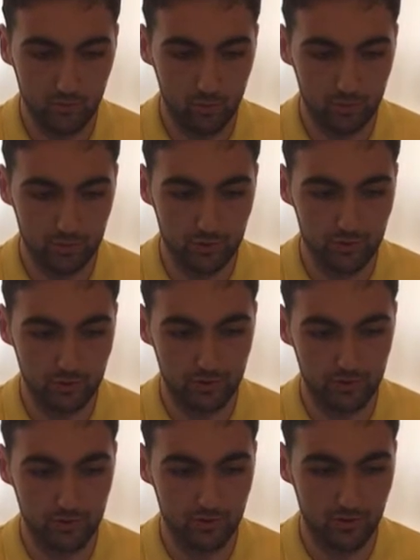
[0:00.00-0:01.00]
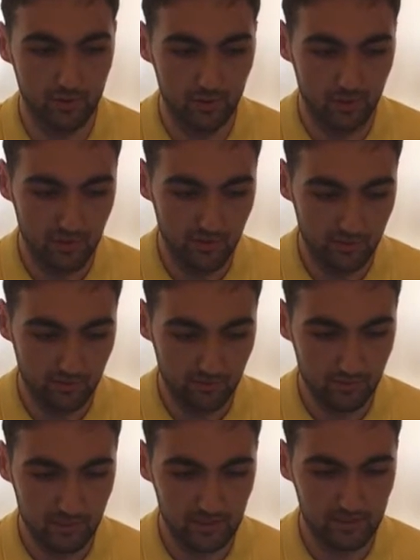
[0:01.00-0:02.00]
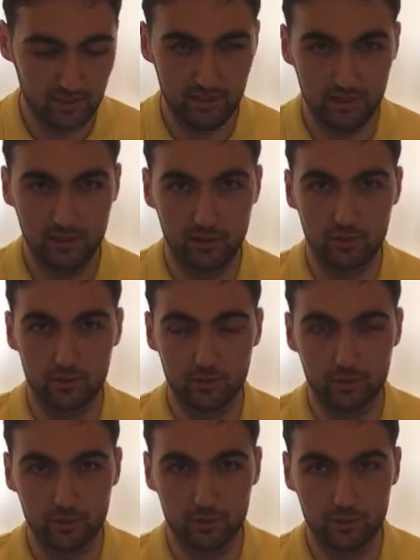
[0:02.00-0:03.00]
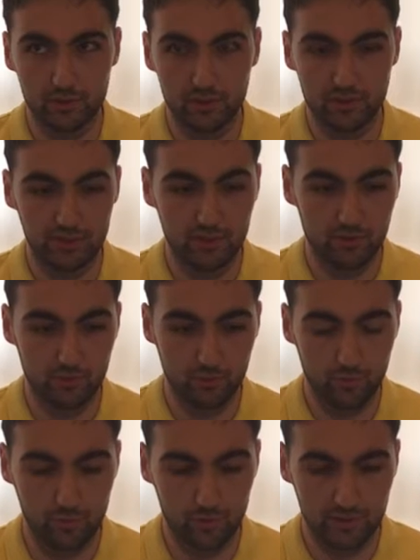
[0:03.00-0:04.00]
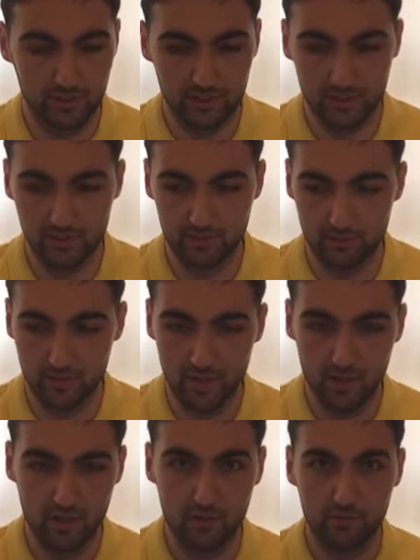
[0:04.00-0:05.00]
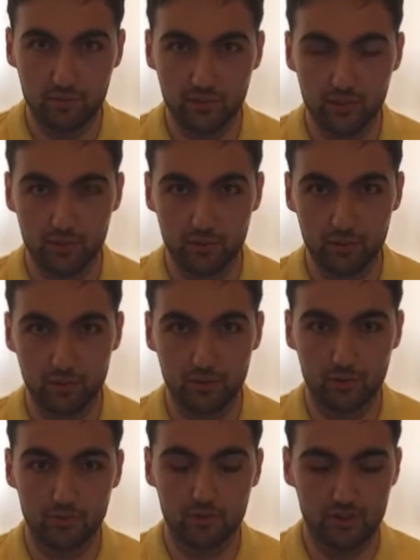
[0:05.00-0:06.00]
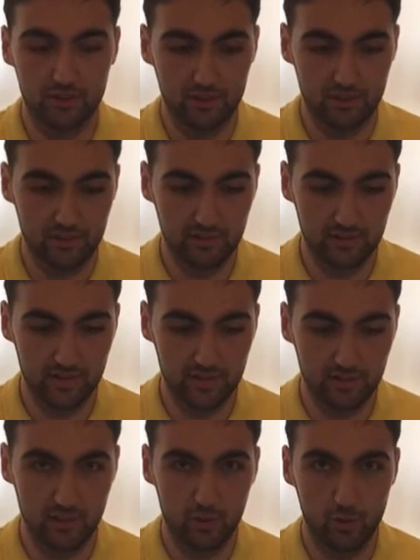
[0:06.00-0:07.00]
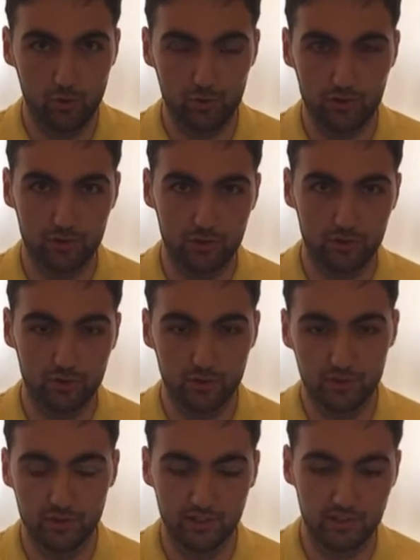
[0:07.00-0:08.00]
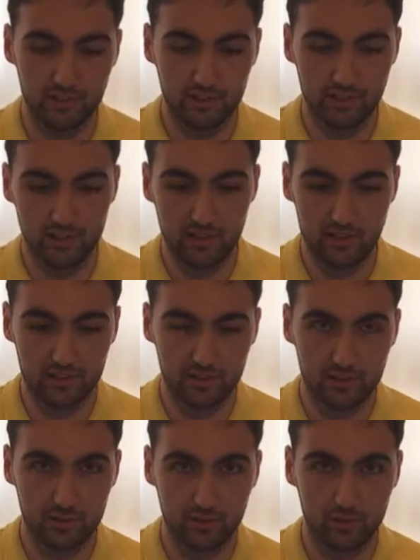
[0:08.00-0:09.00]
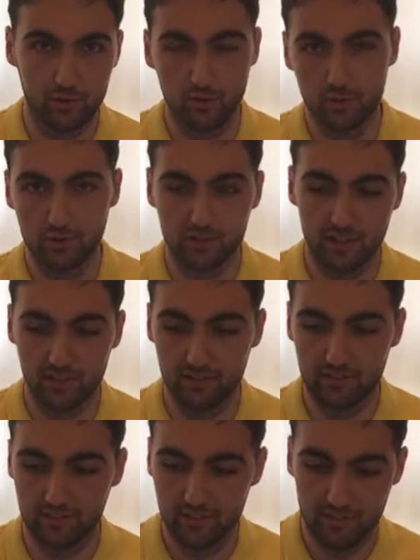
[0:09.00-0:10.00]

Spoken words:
overshoot, which is not a good thing for the system. We need to set overshoot nearly 0 or 10.